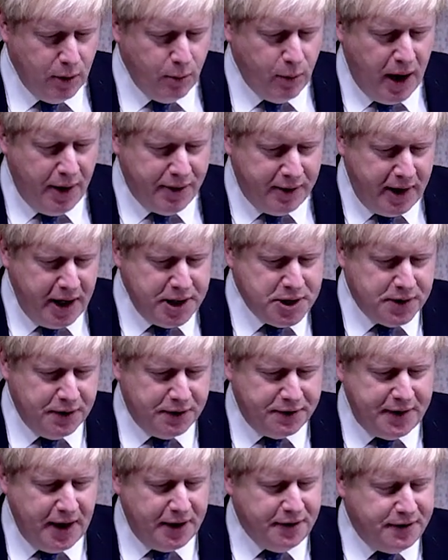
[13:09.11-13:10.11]
where the
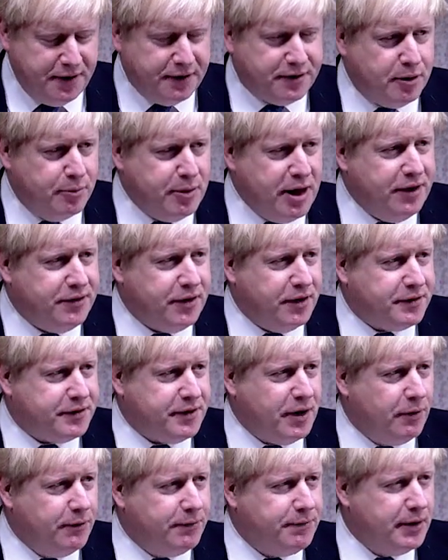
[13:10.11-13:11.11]
nation state system is
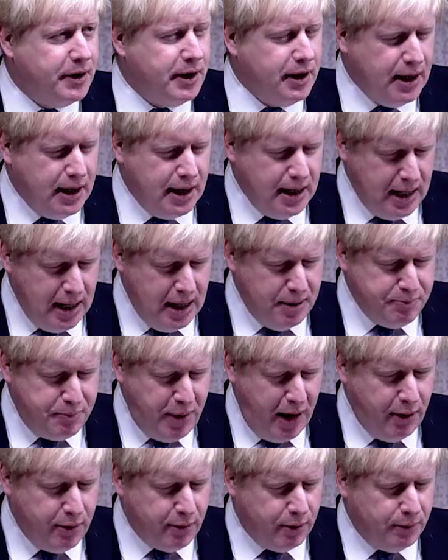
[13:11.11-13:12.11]
itself in
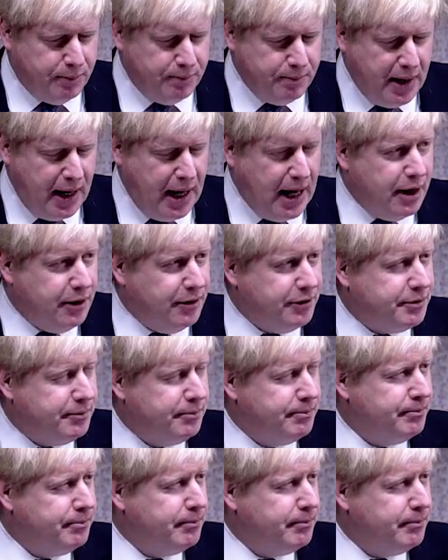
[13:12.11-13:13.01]
peril and